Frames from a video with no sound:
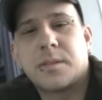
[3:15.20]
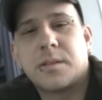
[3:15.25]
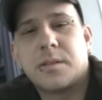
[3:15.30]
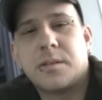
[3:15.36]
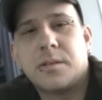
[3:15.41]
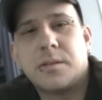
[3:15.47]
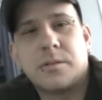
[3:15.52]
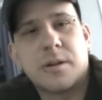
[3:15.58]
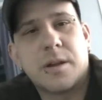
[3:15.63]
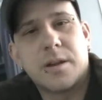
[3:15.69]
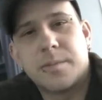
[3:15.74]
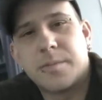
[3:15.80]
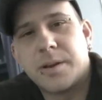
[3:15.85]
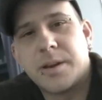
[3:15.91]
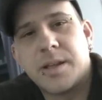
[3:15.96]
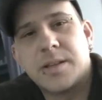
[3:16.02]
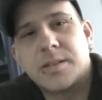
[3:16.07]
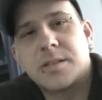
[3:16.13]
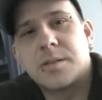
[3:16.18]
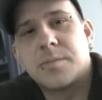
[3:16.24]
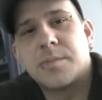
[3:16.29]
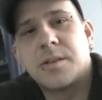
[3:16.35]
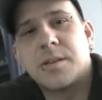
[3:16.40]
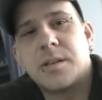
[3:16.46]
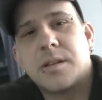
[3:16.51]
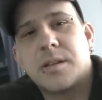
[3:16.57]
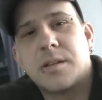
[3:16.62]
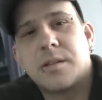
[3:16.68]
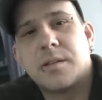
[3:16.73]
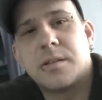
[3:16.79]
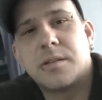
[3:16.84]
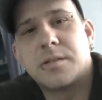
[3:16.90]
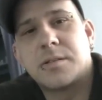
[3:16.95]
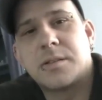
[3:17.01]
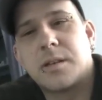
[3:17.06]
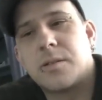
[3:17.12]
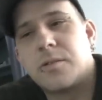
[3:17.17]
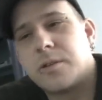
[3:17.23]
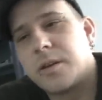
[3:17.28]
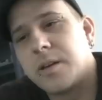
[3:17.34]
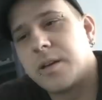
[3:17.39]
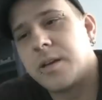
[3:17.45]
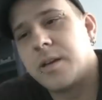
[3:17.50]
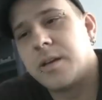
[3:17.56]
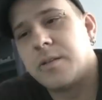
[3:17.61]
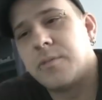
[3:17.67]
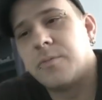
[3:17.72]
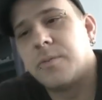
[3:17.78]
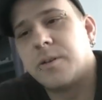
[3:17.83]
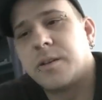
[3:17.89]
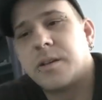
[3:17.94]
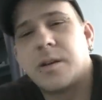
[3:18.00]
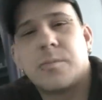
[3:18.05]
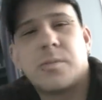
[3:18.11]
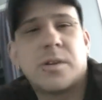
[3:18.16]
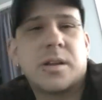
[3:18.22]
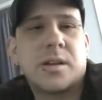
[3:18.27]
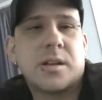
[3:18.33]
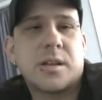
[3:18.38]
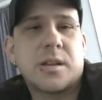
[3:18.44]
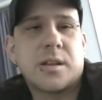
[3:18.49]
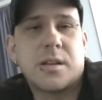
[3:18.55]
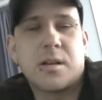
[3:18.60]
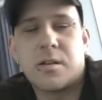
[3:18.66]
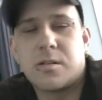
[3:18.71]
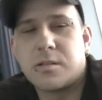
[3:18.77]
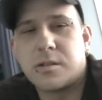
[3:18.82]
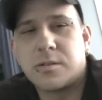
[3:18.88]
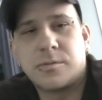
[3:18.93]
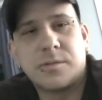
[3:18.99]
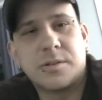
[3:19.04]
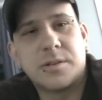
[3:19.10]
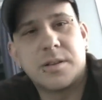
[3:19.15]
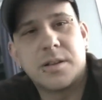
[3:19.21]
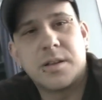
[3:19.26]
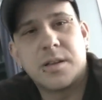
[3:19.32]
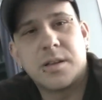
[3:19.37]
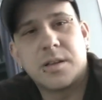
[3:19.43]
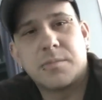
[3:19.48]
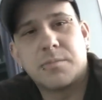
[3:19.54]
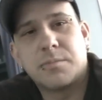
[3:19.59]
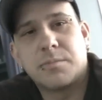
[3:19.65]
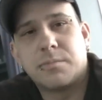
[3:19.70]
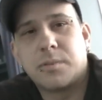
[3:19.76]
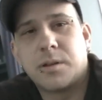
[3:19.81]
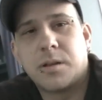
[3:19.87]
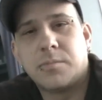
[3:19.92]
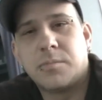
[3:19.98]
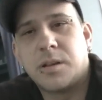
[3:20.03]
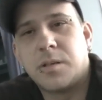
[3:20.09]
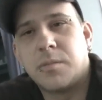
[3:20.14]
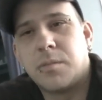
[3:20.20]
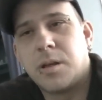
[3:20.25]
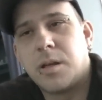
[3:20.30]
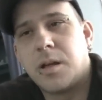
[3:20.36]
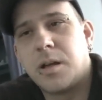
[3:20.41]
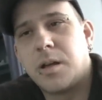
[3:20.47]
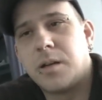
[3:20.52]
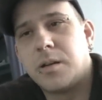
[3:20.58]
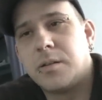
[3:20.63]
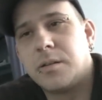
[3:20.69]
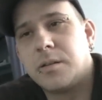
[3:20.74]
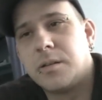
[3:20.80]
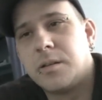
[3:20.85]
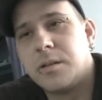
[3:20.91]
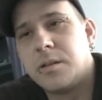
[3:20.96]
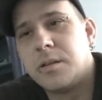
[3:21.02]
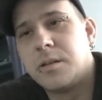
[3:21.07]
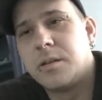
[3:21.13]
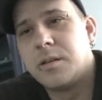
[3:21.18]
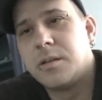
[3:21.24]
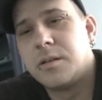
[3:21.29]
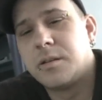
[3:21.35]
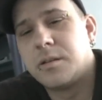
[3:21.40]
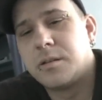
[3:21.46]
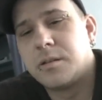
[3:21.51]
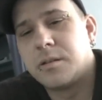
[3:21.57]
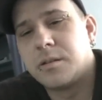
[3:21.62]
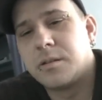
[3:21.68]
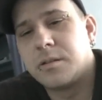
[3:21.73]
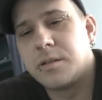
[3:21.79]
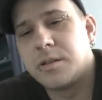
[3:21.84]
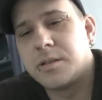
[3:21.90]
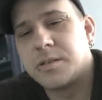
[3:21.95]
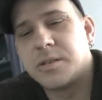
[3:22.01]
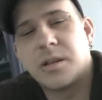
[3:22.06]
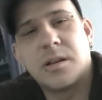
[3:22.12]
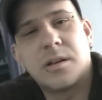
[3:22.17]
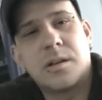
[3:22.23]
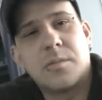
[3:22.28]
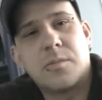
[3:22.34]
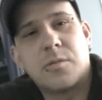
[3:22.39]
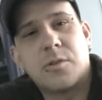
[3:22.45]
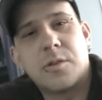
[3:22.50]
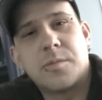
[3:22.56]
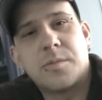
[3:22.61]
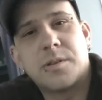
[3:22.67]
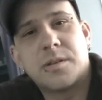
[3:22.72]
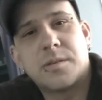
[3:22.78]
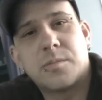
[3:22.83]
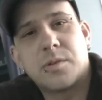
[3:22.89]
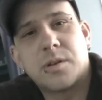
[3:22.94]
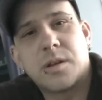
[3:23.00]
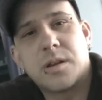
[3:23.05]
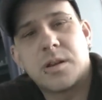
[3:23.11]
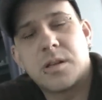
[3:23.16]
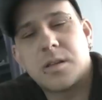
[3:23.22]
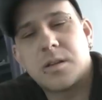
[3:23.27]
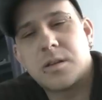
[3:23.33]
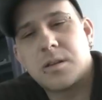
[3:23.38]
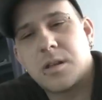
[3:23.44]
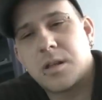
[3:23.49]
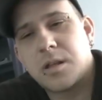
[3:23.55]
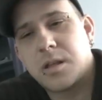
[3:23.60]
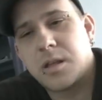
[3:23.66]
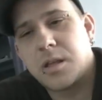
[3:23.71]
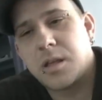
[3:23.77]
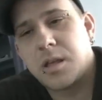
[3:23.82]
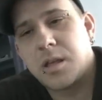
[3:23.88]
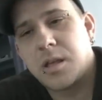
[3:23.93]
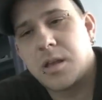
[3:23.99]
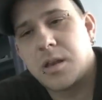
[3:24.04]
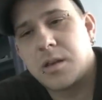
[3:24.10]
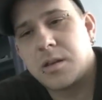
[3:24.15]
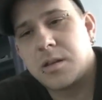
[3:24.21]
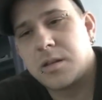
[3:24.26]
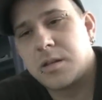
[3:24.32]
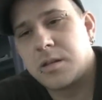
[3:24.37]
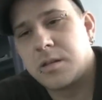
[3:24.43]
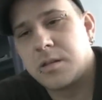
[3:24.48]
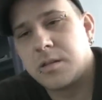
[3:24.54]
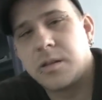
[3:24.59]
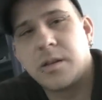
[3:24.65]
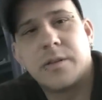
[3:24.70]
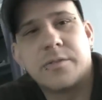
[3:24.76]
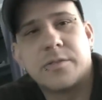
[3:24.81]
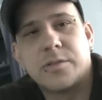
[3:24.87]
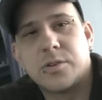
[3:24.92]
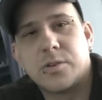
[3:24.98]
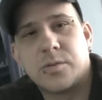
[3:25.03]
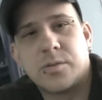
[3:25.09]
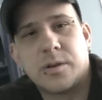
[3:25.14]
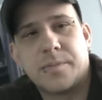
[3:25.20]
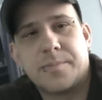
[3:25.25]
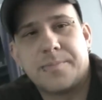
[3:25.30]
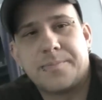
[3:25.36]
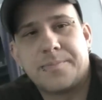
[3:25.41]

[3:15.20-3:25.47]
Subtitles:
you'll write them an estimate, they'll say, okay, when can I bring it in, how long will it take, blah blah blah. They set an appointment to bring it in, and they never show up.